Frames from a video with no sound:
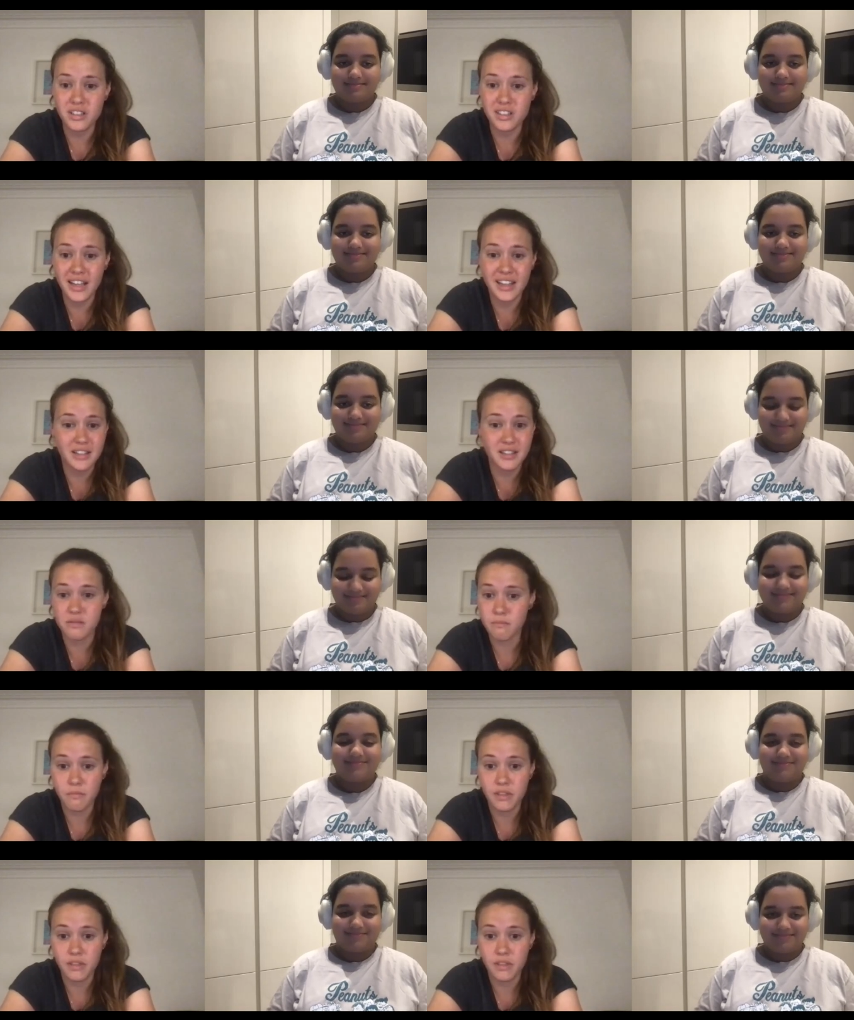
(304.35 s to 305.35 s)
Speaker 1: and it's
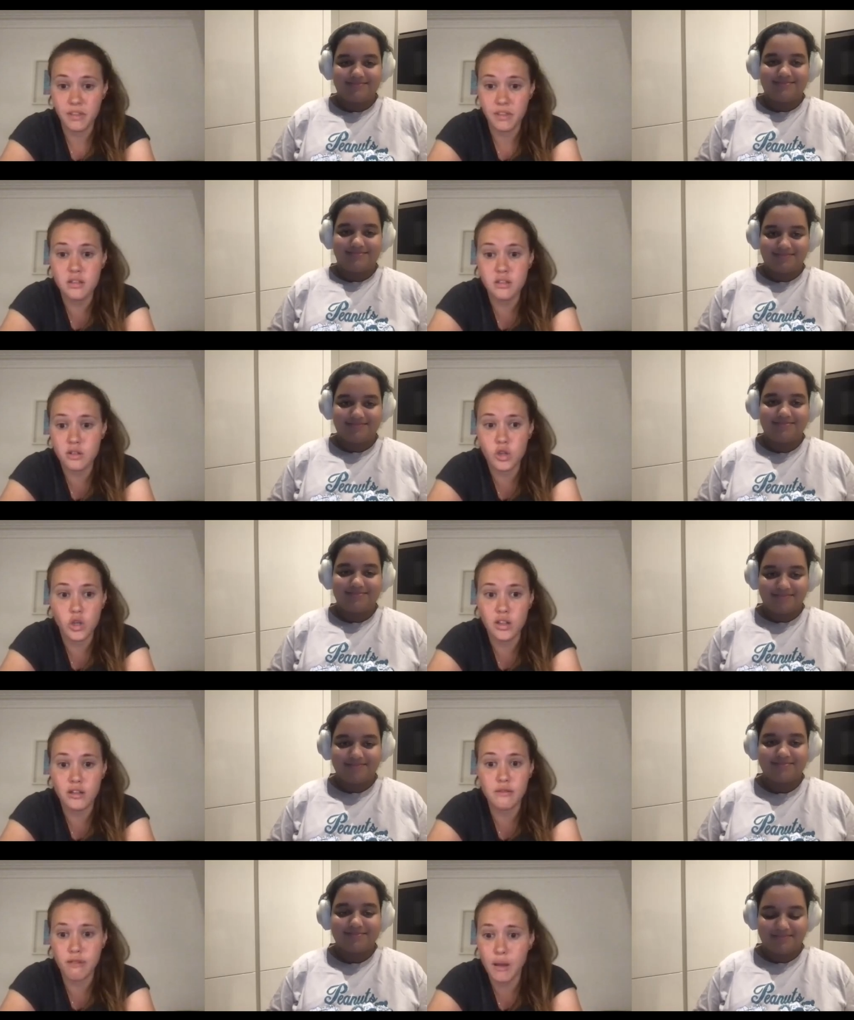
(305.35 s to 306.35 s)
that it's good, it's
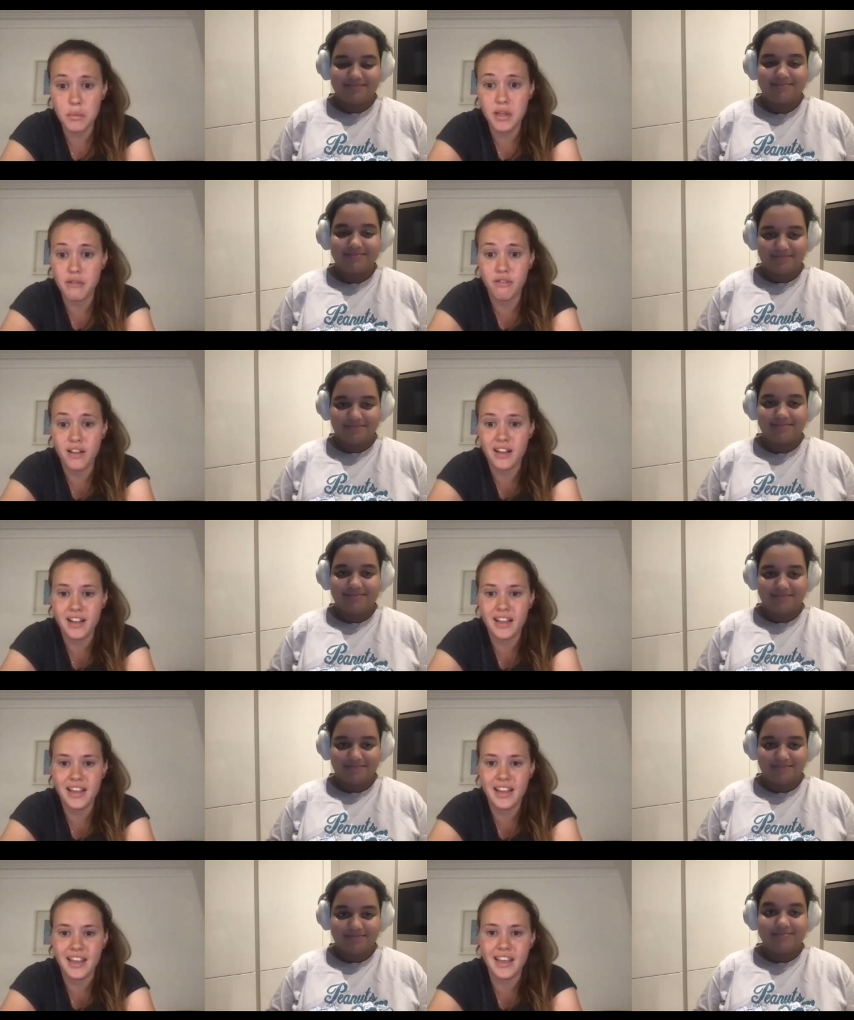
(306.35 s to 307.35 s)
family
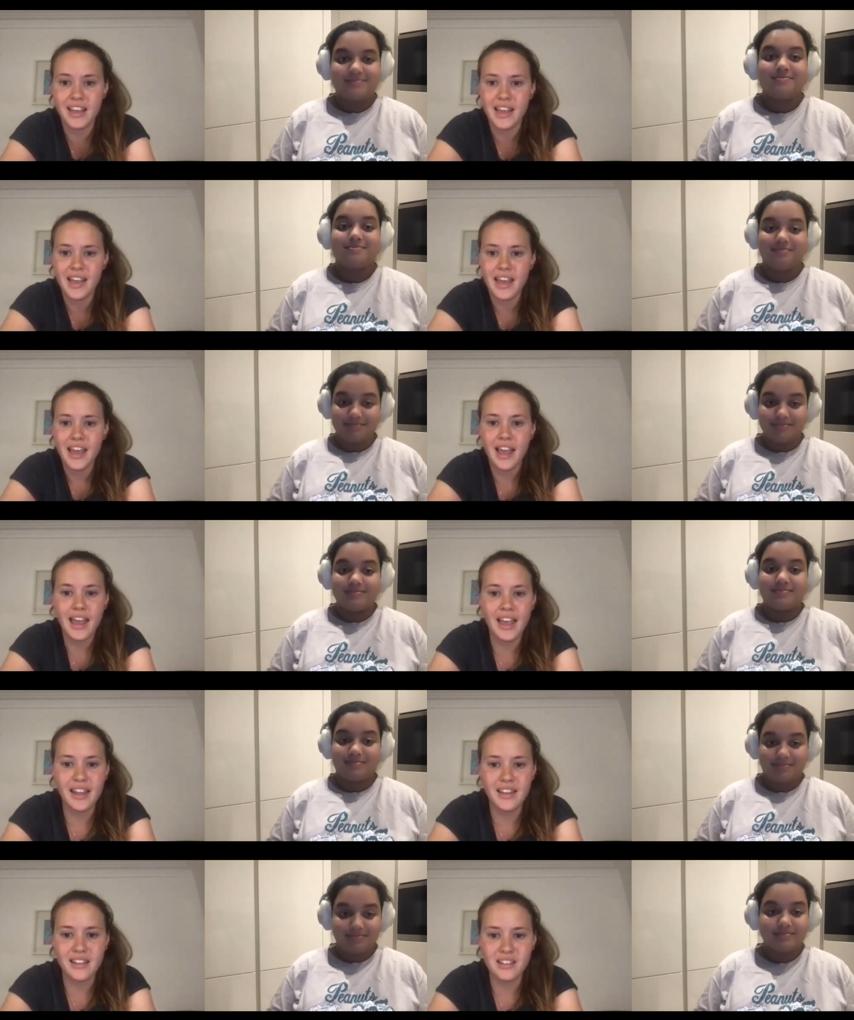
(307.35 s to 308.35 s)
friendly. Mm-hmm.
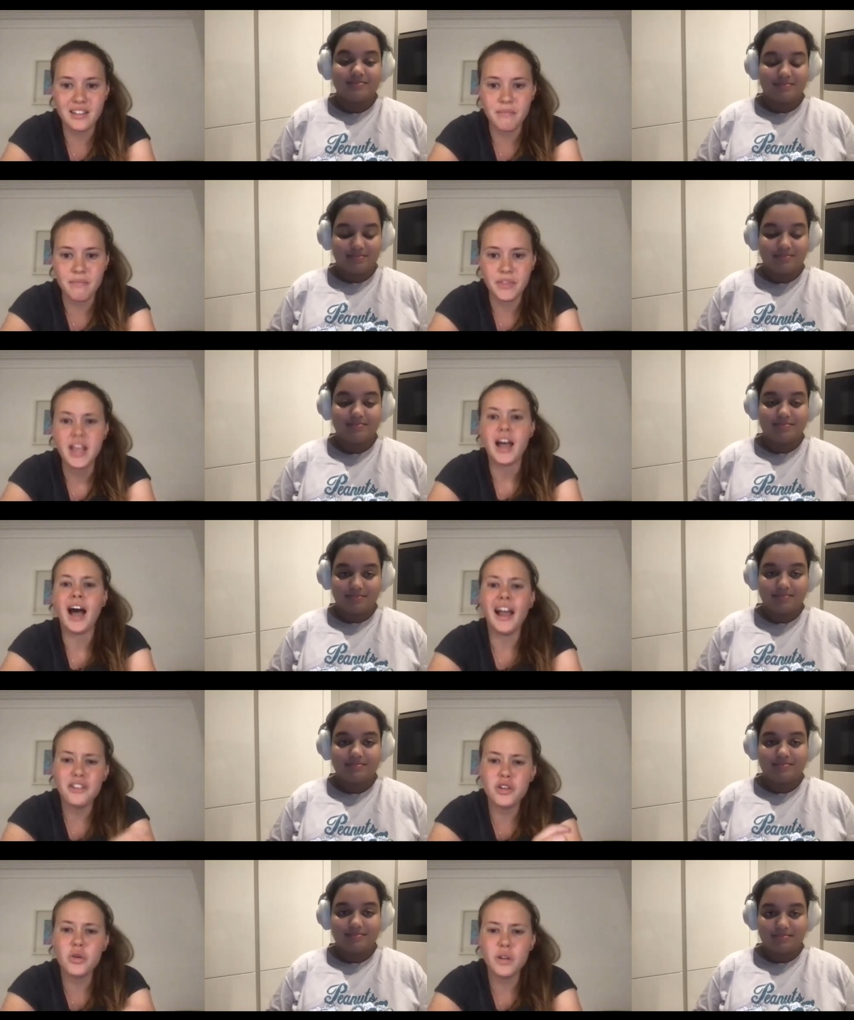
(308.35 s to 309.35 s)
And I
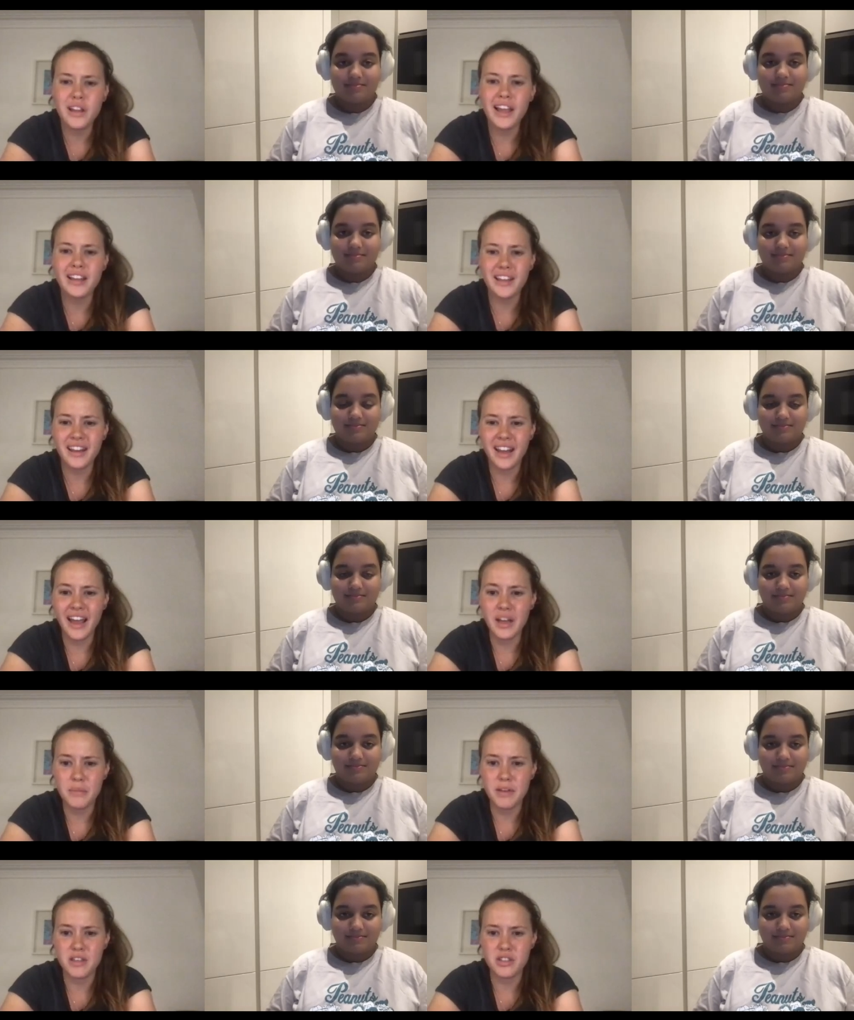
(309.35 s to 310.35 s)
do like then add a bit
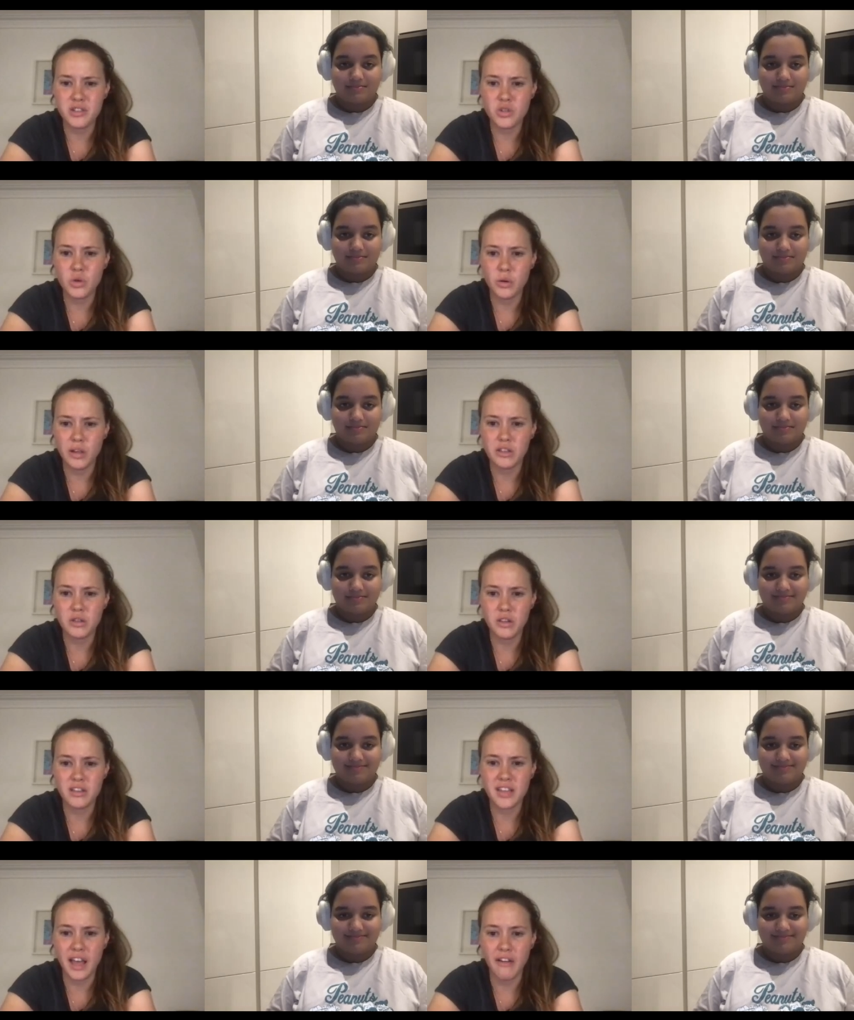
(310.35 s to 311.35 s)
of story to this
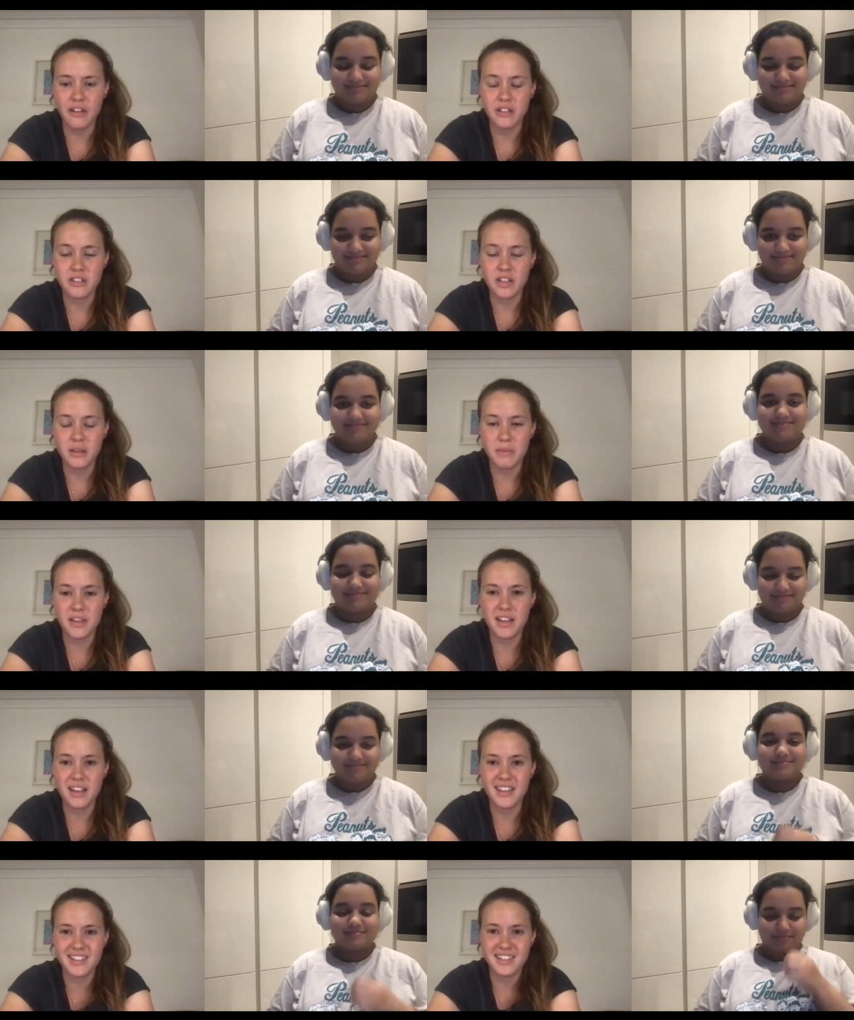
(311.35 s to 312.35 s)
character
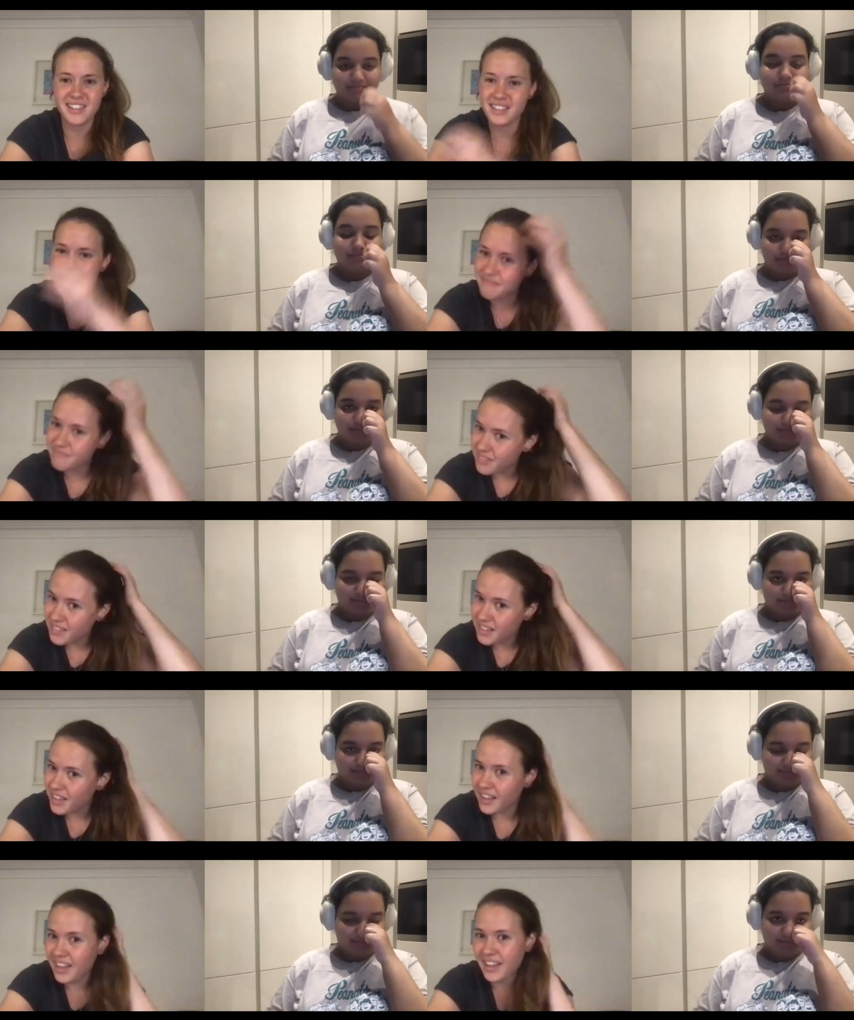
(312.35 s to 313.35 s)
because
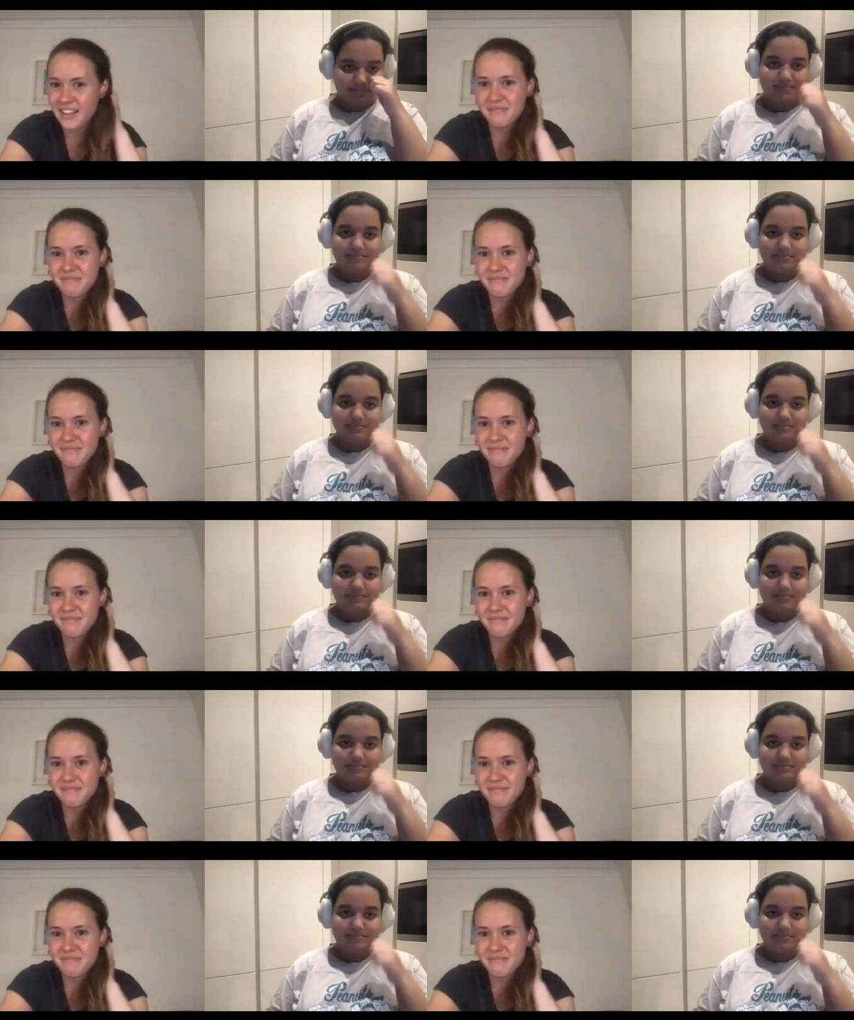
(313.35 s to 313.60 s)
yeah.